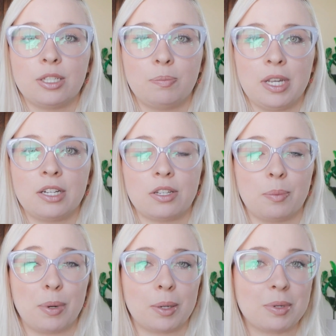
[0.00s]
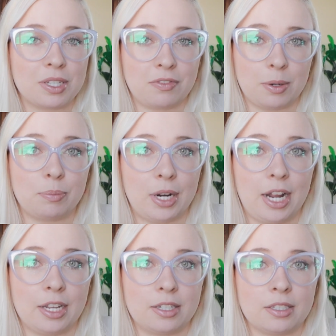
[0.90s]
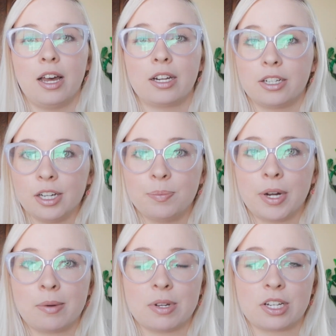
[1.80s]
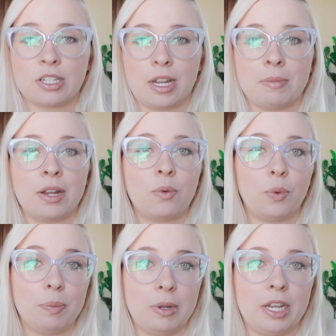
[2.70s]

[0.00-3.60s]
speak to the purpose of your brand. A good brand mission statement would